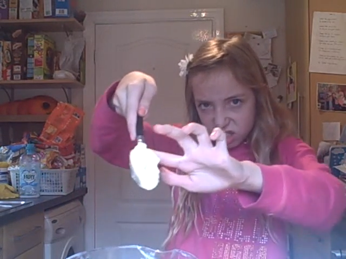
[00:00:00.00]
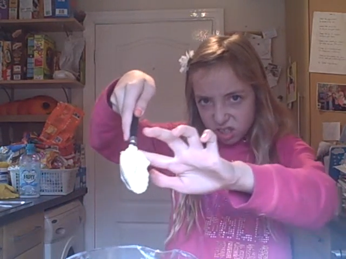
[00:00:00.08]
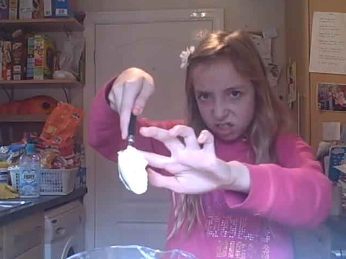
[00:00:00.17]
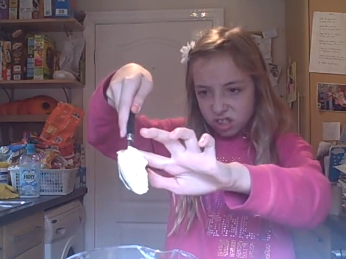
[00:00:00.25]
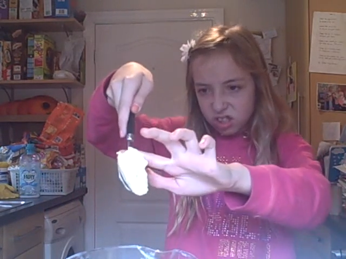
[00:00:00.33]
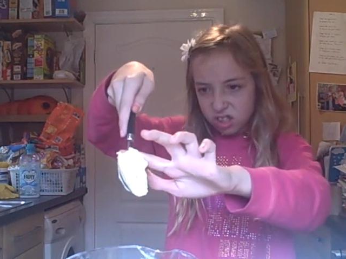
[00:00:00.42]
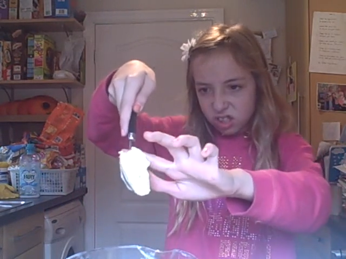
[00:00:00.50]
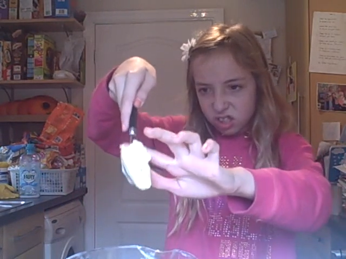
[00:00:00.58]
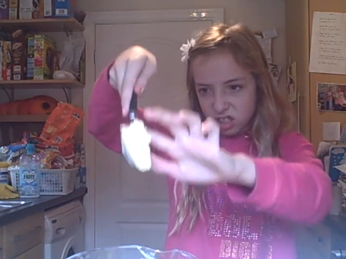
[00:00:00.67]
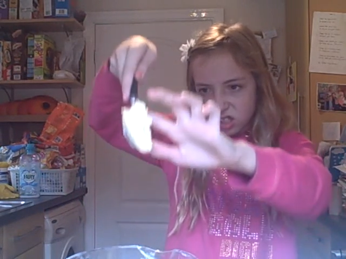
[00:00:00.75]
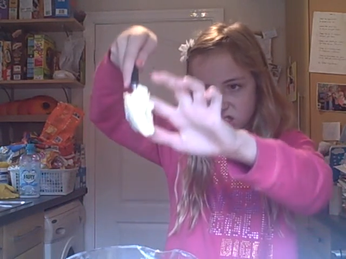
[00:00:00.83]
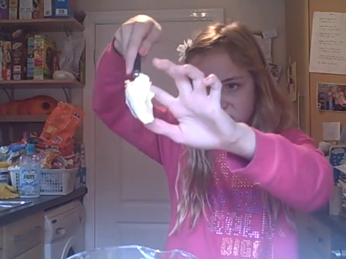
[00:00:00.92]

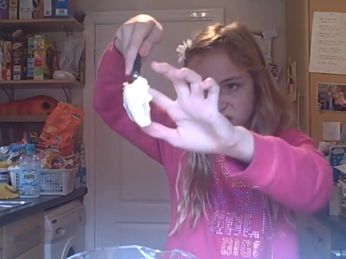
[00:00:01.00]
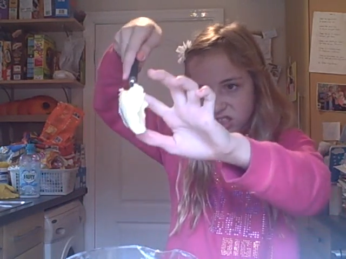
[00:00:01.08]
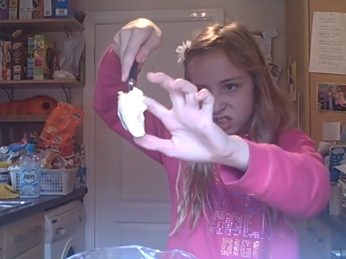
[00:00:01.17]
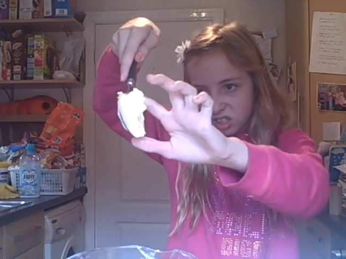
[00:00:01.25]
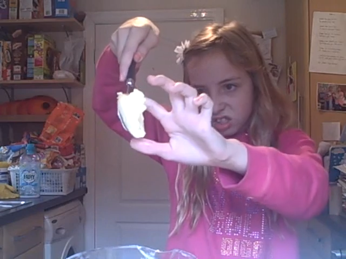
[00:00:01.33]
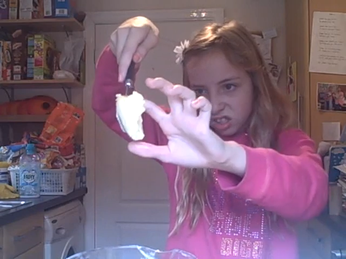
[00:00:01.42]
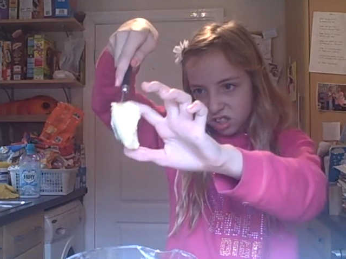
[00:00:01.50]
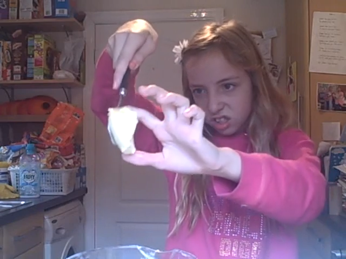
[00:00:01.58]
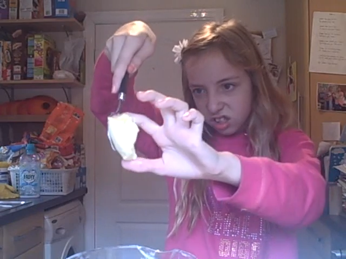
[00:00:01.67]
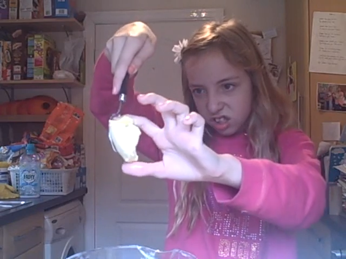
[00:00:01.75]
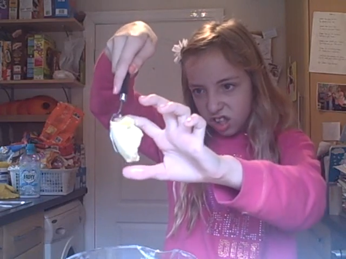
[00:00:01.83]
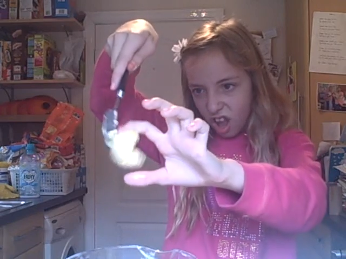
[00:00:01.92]

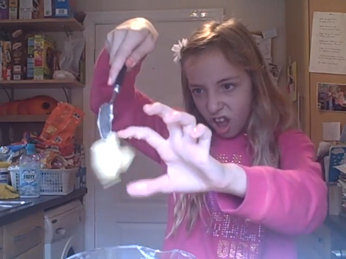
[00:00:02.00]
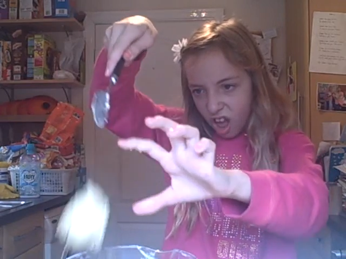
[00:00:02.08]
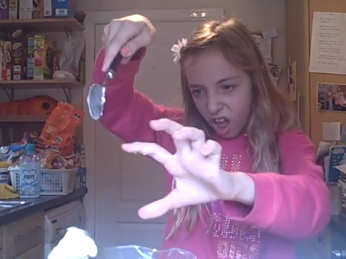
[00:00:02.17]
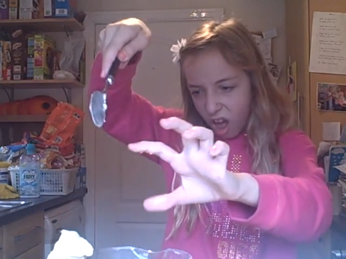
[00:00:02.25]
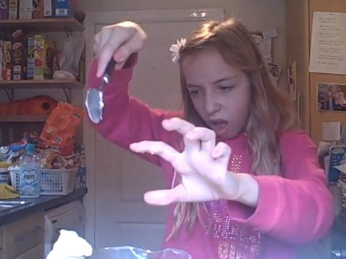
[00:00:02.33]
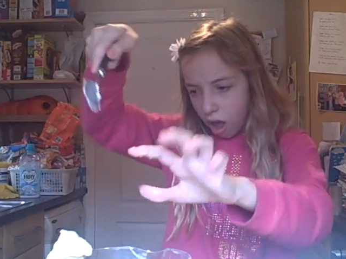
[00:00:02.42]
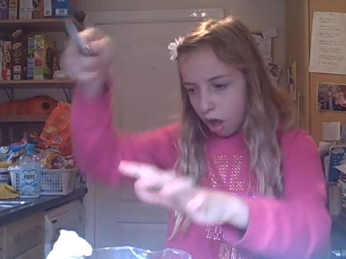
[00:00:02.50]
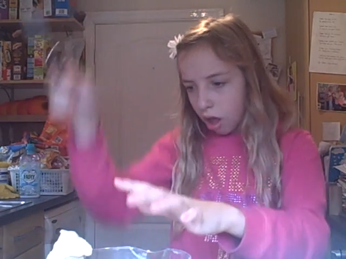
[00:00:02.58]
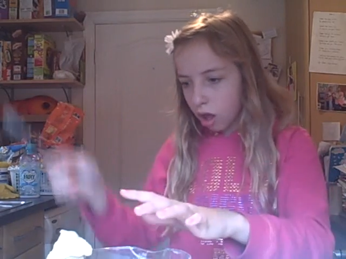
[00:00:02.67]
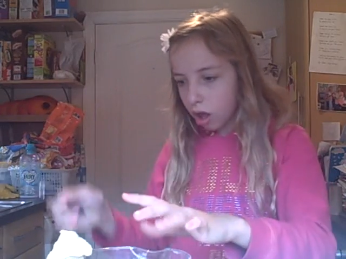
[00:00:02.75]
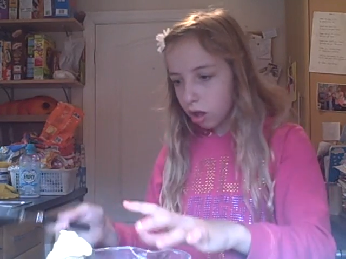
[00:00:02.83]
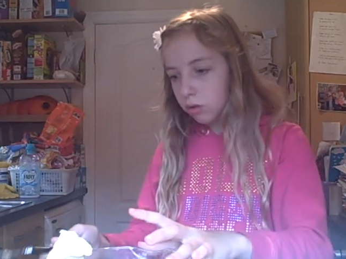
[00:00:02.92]

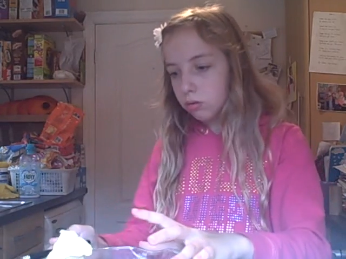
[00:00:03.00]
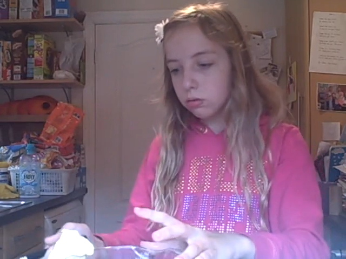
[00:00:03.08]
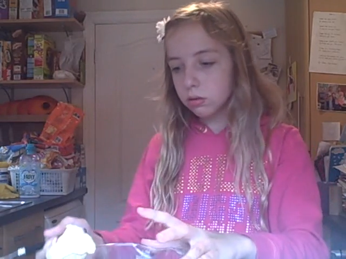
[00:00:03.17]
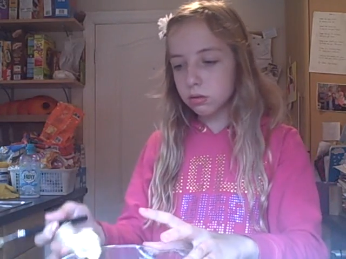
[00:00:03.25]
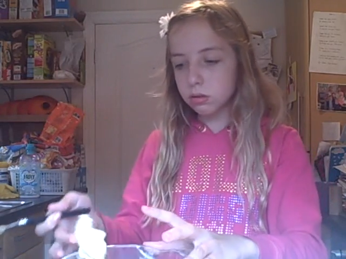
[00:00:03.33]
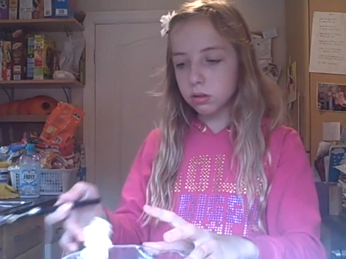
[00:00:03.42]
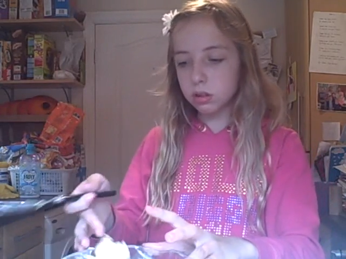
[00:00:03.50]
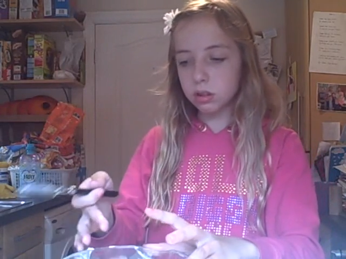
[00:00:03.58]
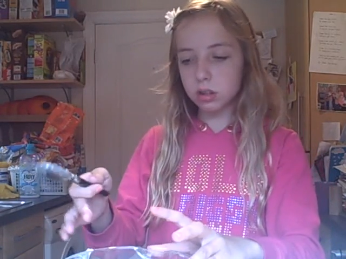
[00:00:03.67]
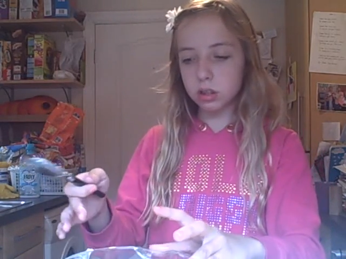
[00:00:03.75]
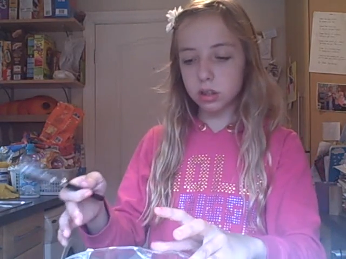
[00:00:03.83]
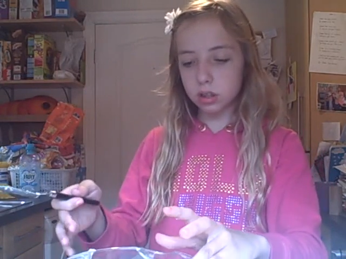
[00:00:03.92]

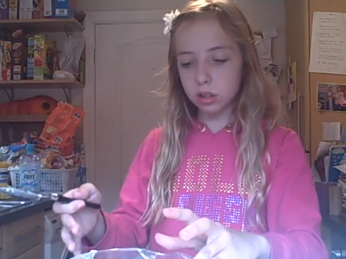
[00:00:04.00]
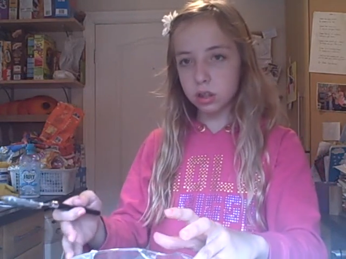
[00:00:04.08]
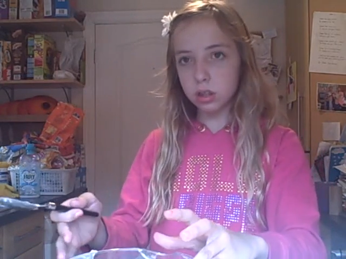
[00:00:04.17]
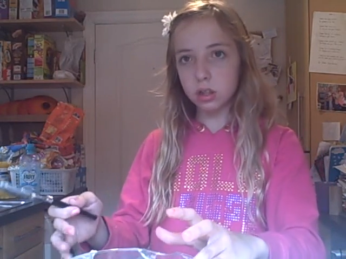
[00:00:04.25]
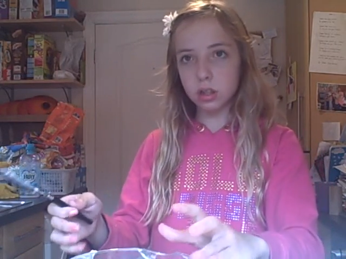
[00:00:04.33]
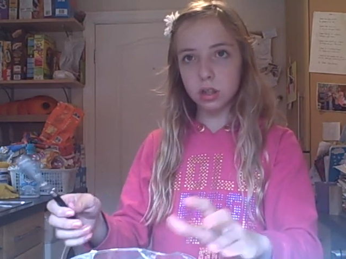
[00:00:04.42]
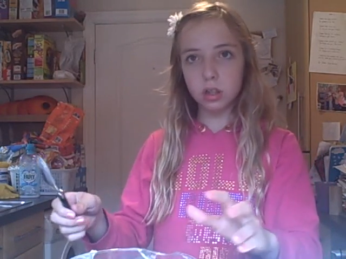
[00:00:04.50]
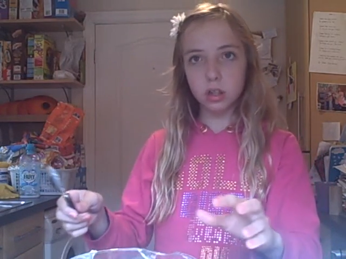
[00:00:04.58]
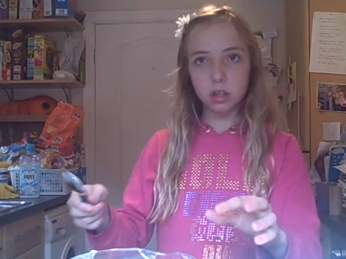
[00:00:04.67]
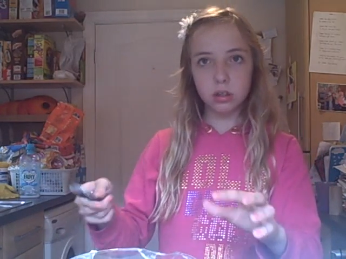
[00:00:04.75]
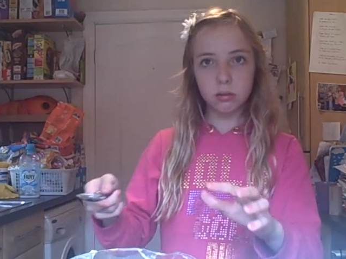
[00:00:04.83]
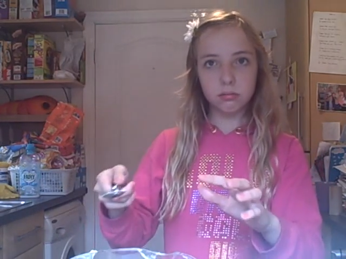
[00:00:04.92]

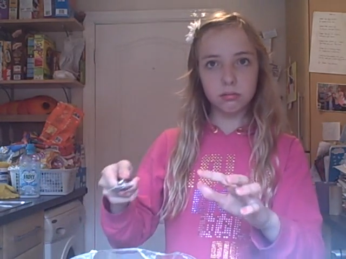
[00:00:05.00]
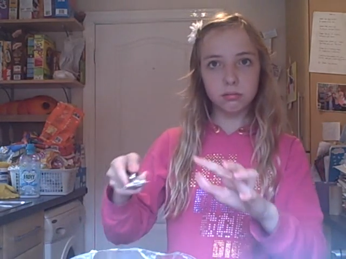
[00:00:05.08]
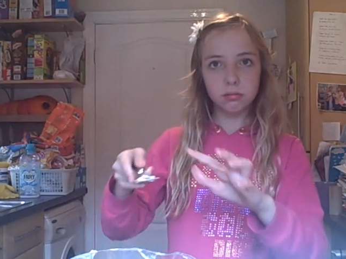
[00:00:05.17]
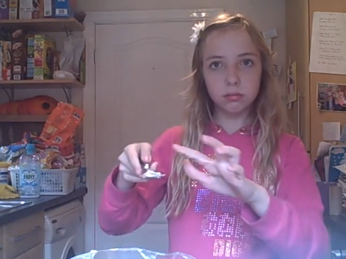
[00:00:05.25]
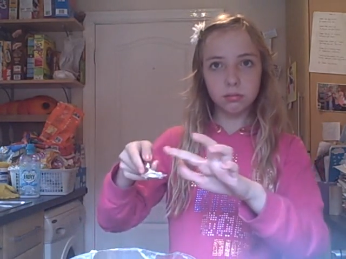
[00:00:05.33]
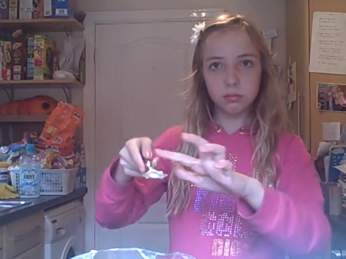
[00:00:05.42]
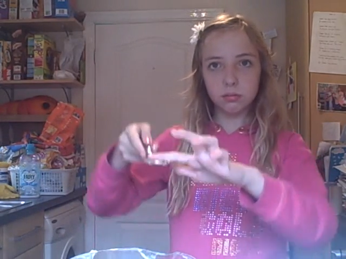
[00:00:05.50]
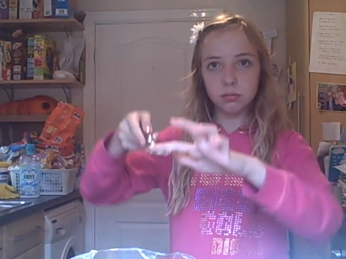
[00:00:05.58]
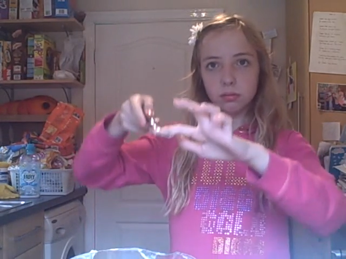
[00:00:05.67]
(silence)